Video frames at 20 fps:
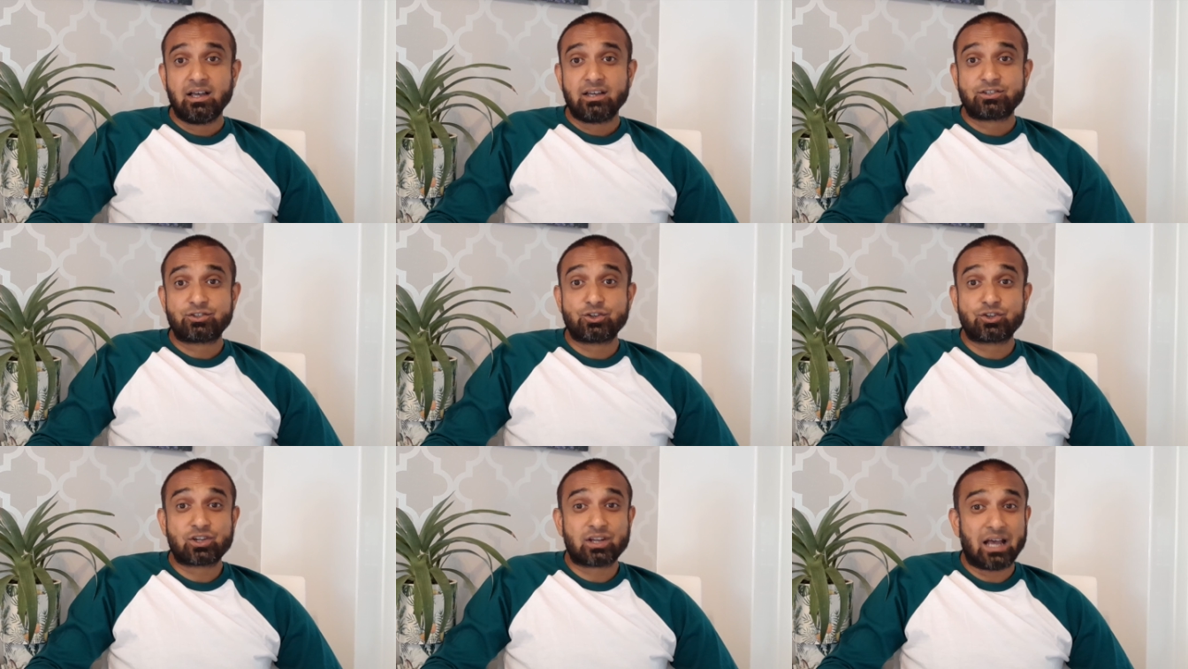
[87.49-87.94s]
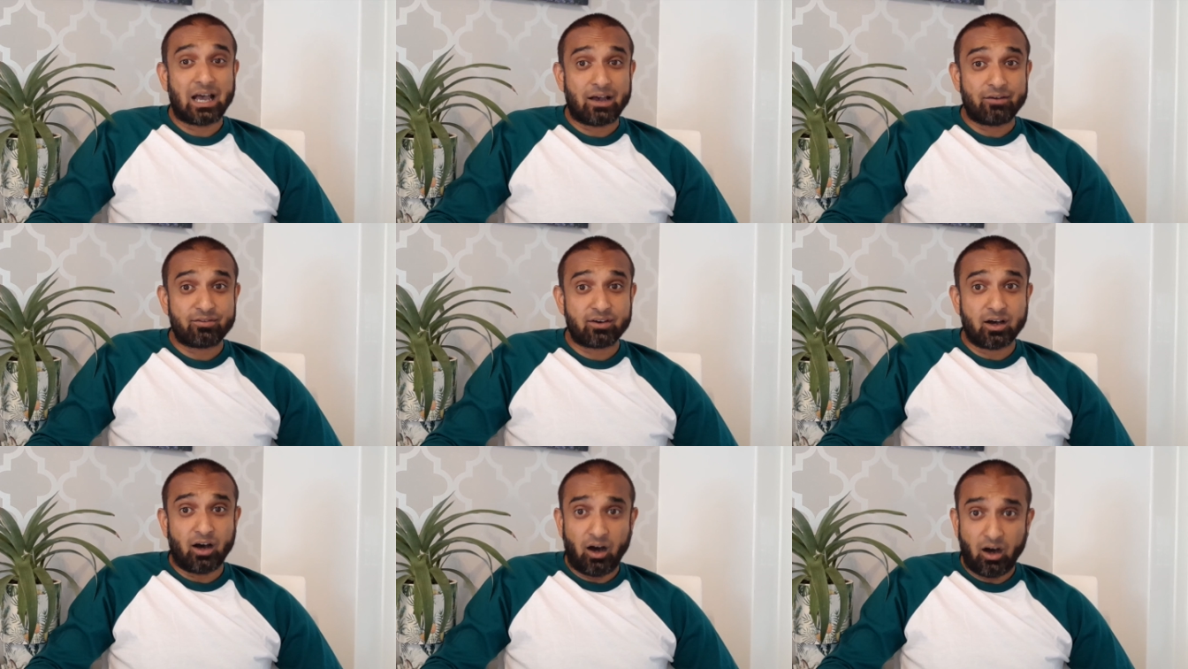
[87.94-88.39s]
So you should
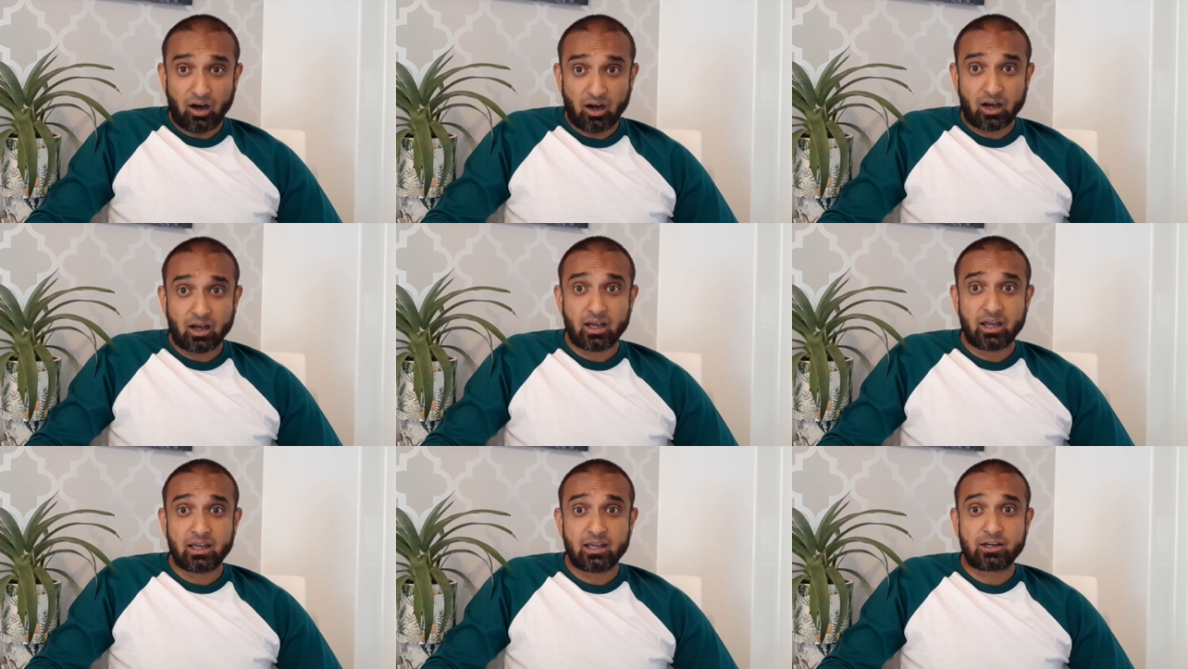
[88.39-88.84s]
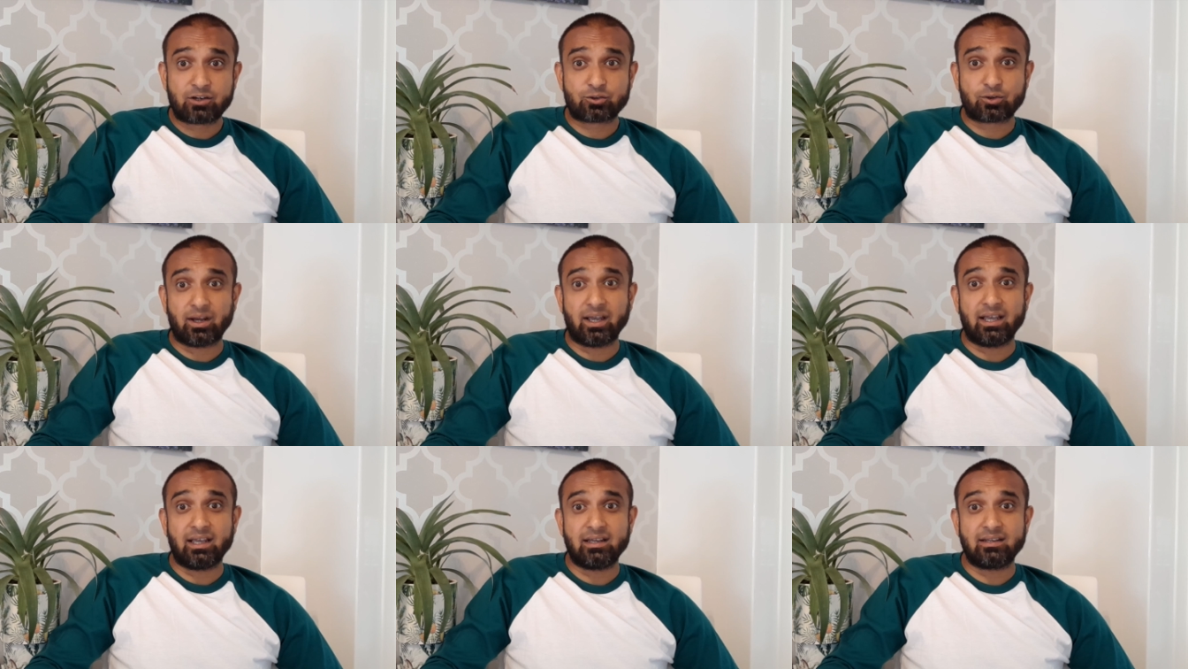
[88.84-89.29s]
have a high
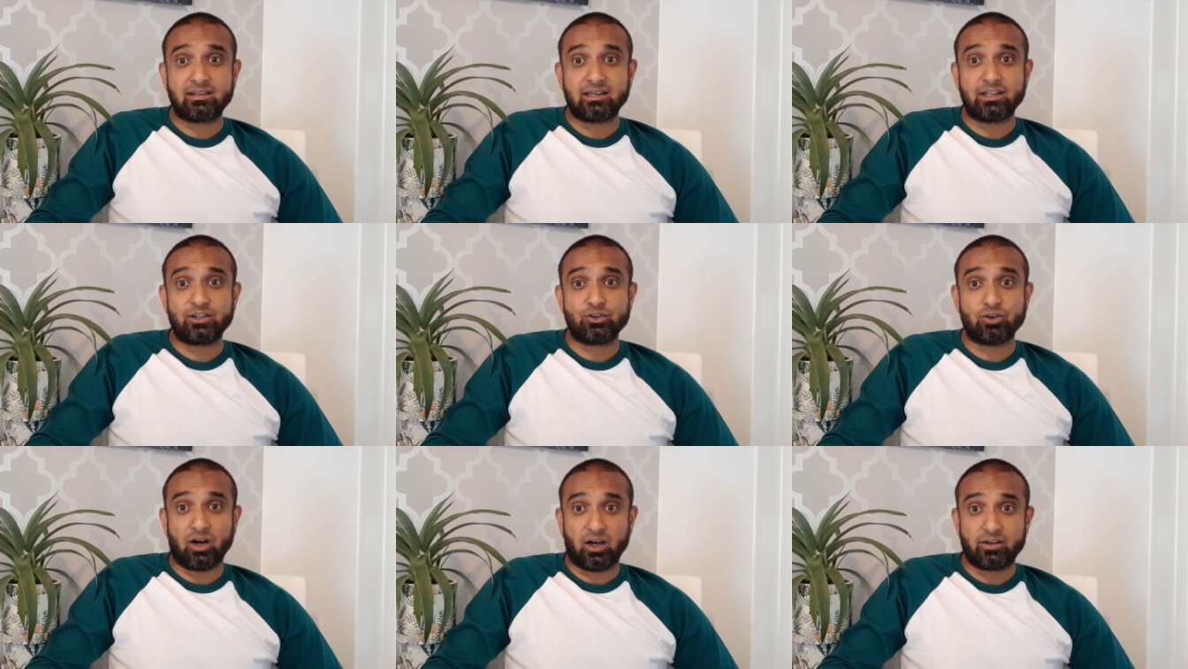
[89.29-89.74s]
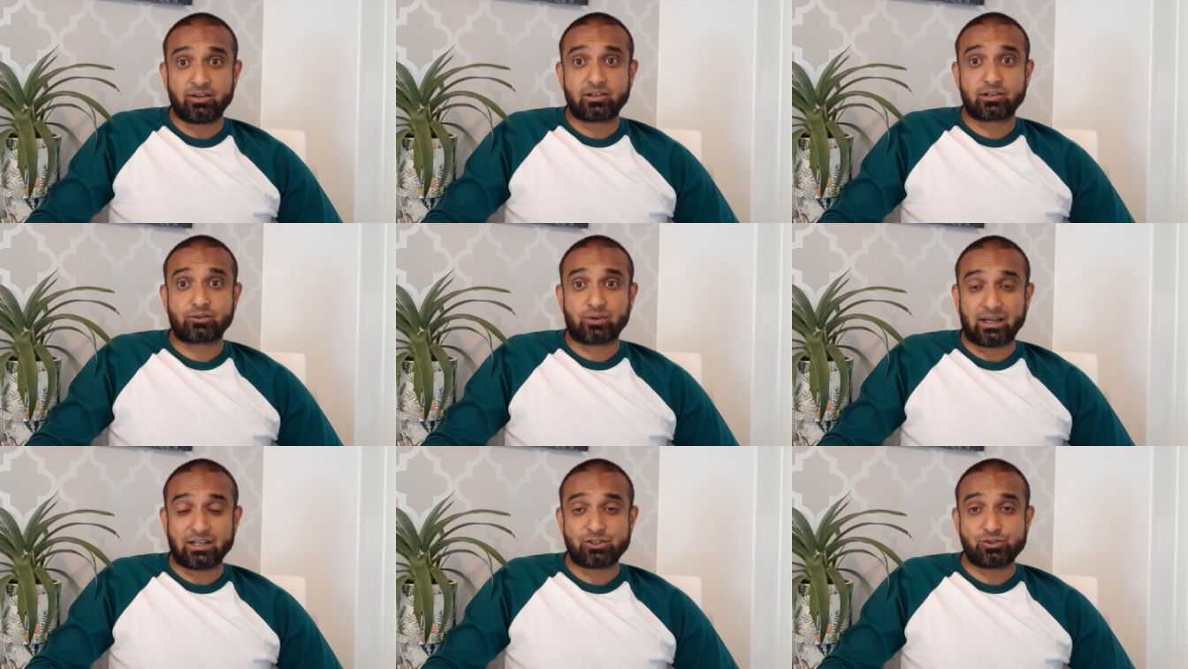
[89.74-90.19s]
grade in your
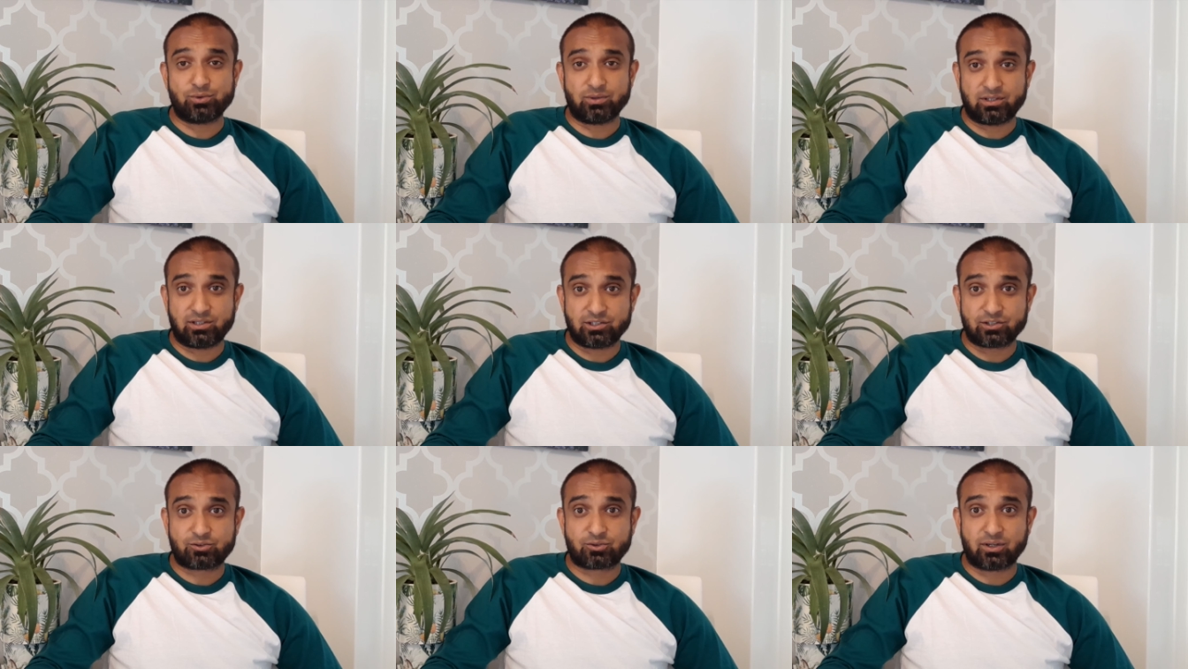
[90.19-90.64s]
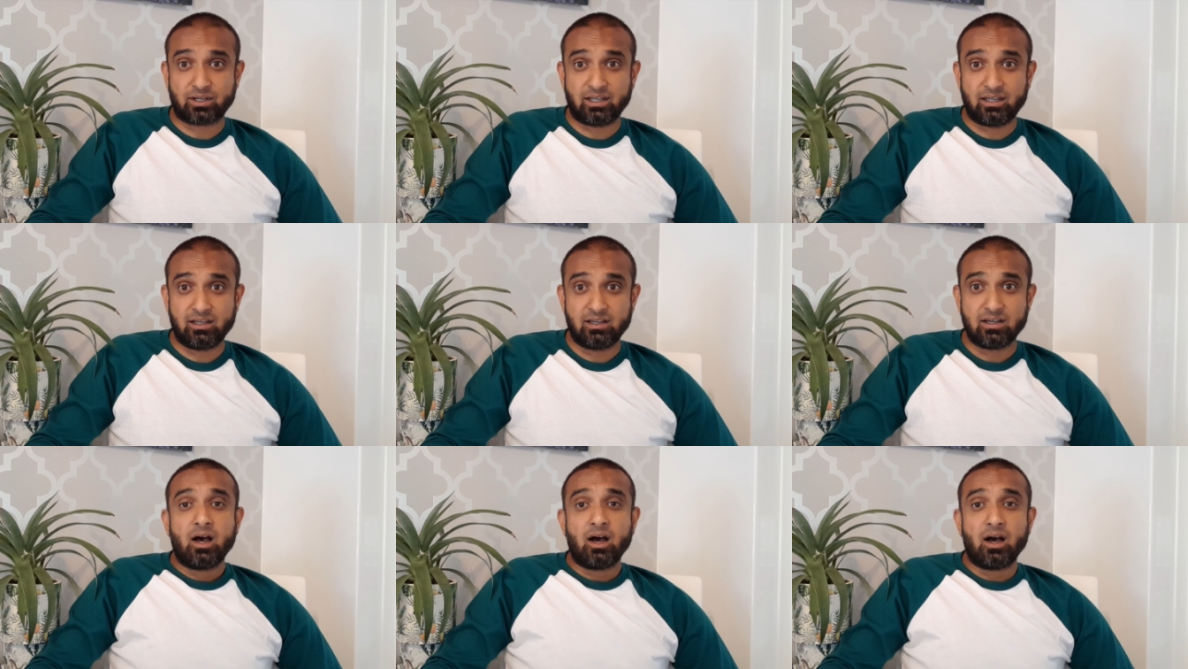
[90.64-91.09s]
undergraduate
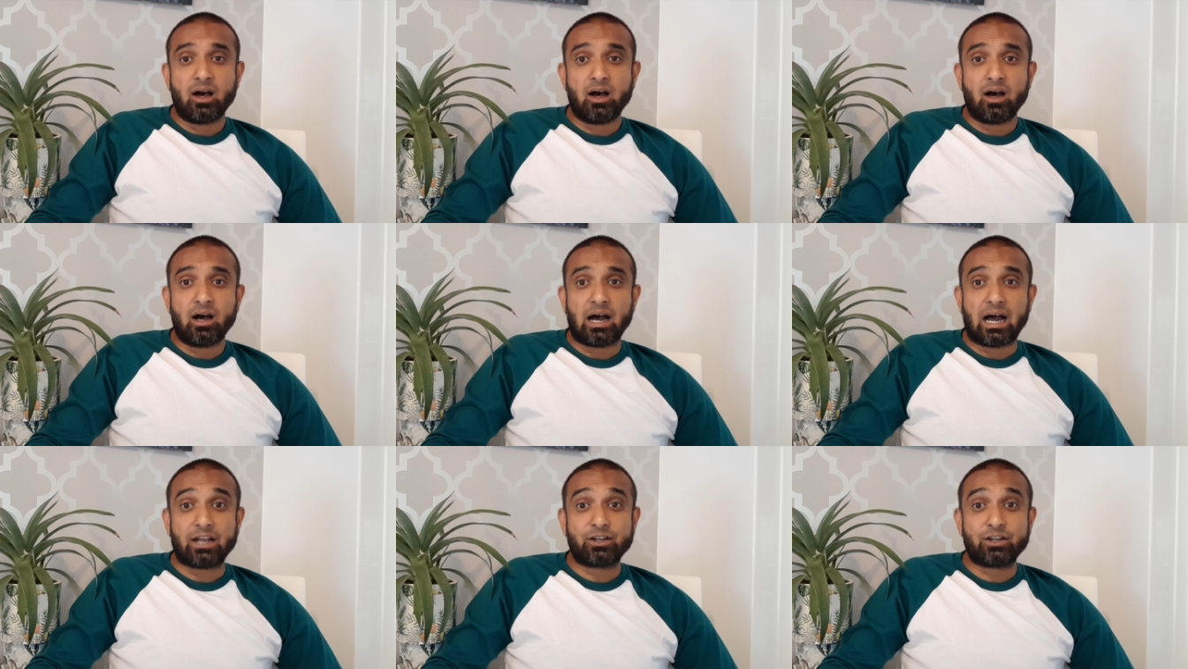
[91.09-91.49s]
degree uh,